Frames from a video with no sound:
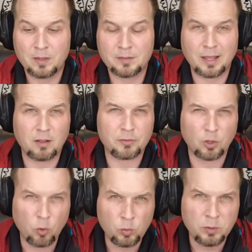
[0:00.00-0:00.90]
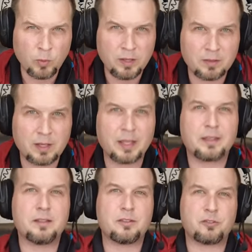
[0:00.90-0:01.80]
Now, the only way that I
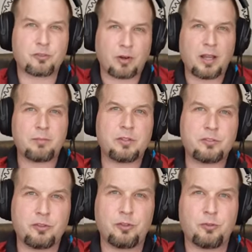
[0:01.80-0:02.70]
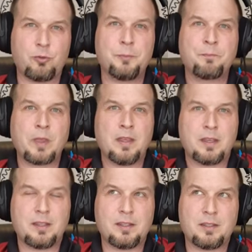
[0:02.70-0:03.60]
can describe this to you
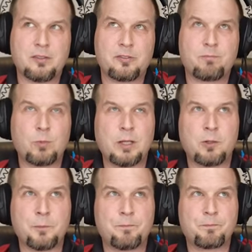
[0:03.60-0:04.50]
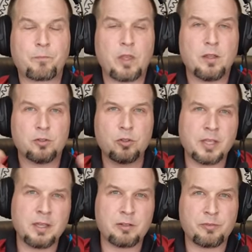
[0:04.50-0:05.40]
is, well,
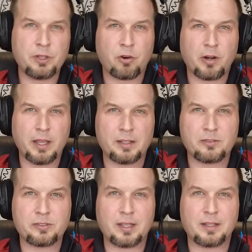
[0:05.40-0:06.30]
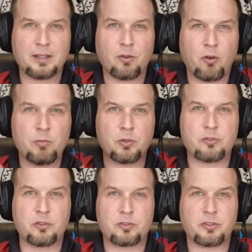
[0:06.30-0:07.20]
looking in a VR headset, it
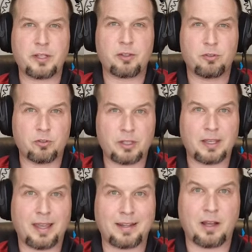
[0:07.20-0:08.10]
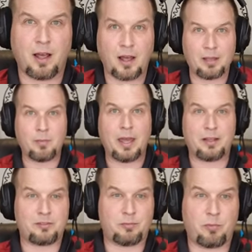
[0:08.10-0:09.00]
almost looks like you're looking at an
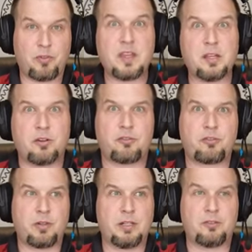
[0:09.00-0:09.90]
IMAX theater screen.